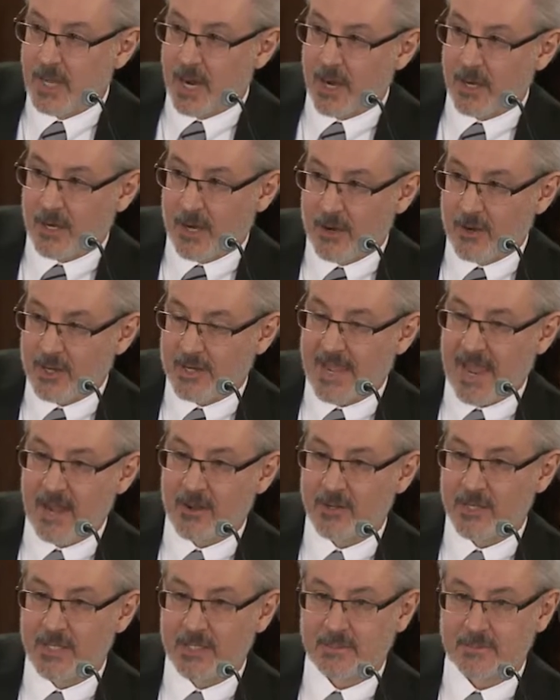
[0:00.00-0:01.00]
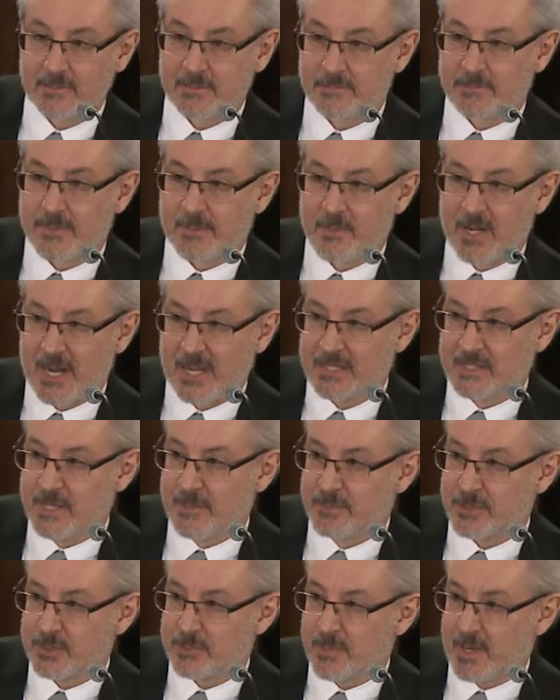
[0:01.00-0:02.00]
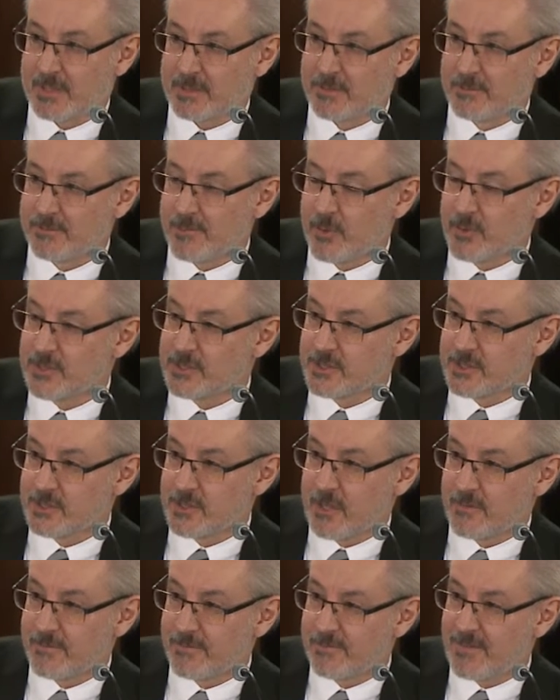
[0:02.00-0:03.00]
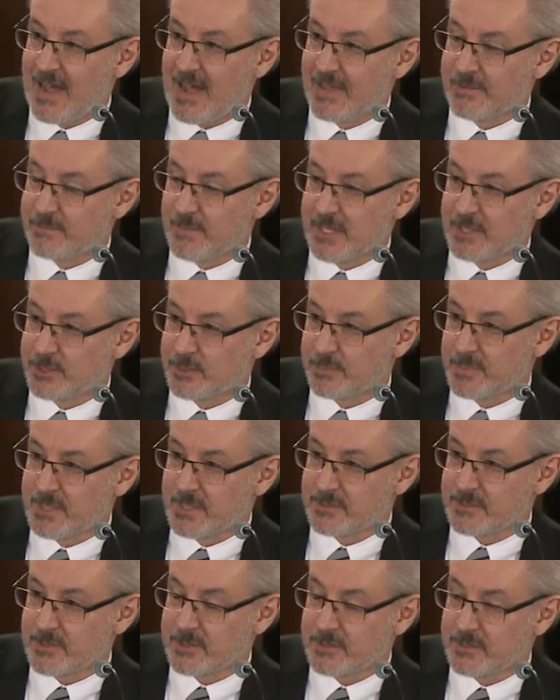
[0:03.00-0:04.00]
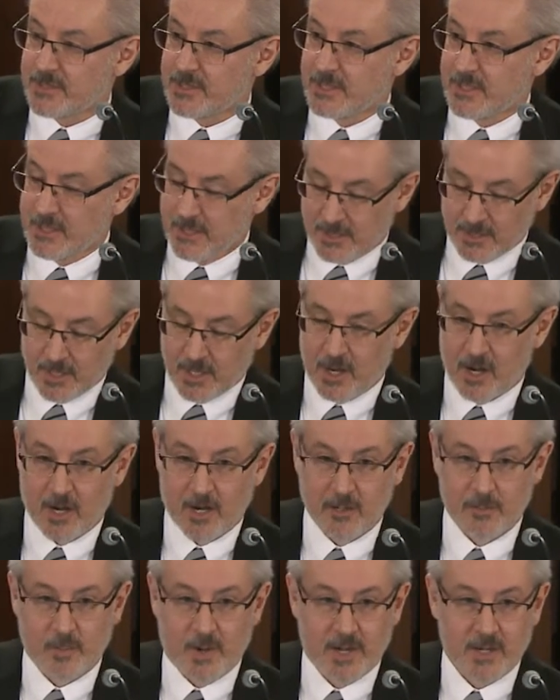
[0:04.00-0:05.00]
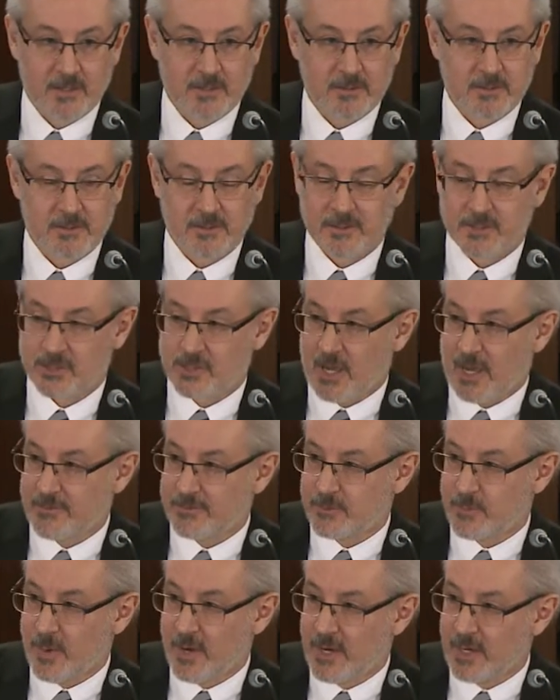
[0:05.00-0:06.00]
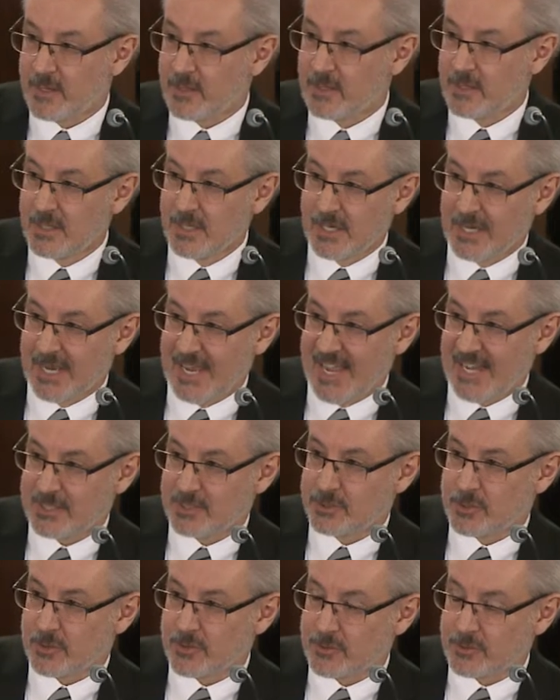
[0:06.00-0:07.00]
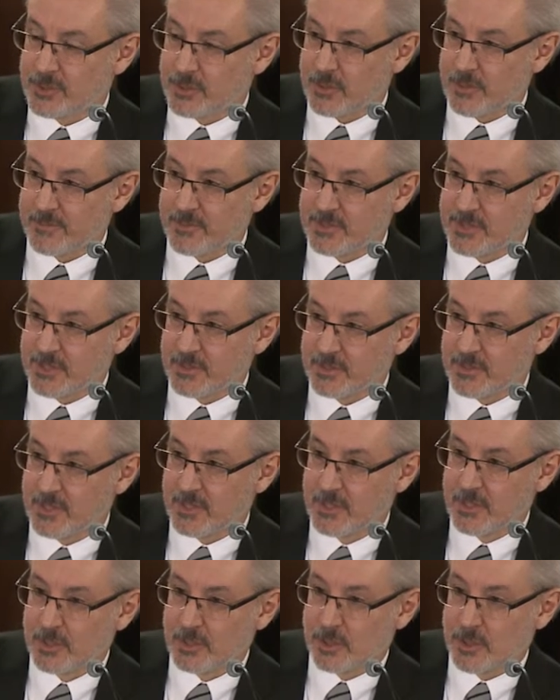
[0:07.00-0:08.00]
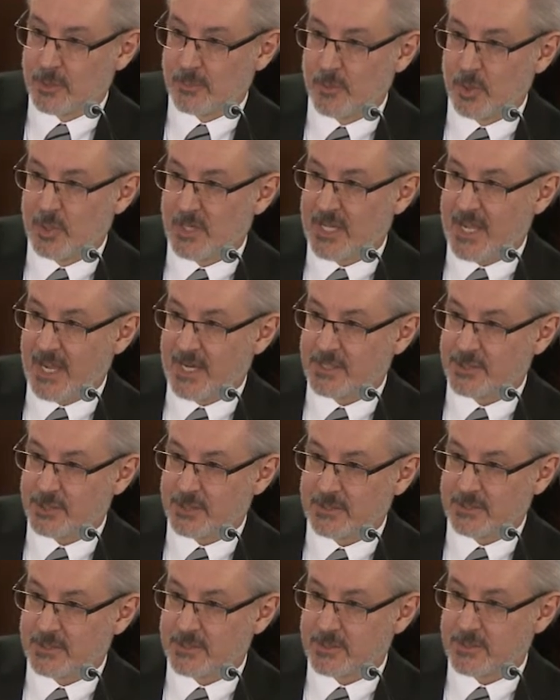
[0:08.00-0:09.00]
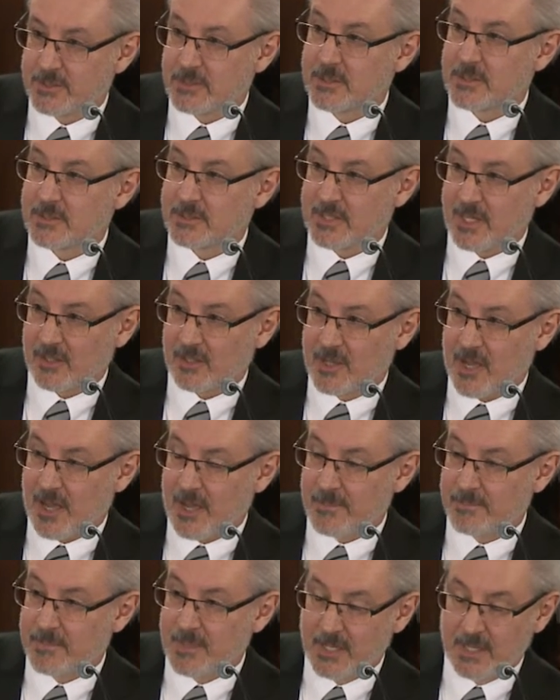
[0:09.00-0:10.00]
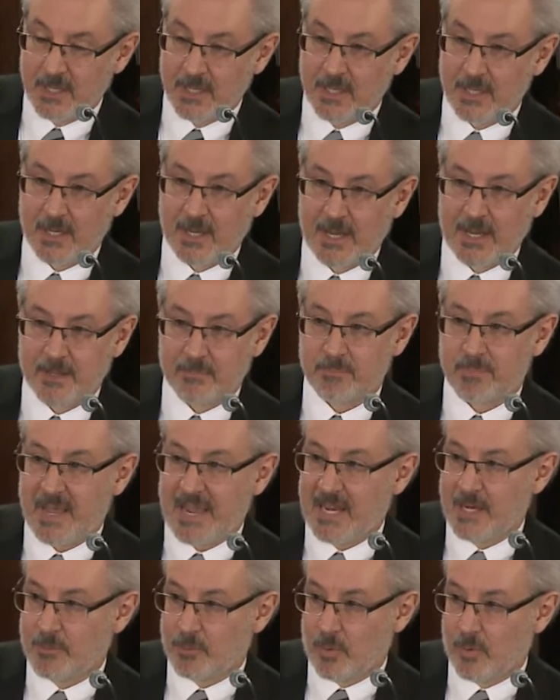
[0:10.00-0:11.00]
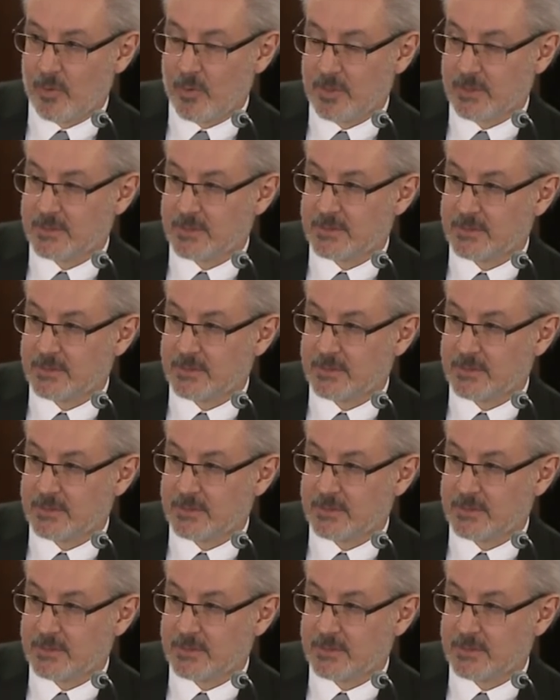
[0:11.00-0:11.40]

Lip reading: our accounting from an IT perspective focuses on 5 major pieces: hardware, software, external services, communications, telecom, and payroll.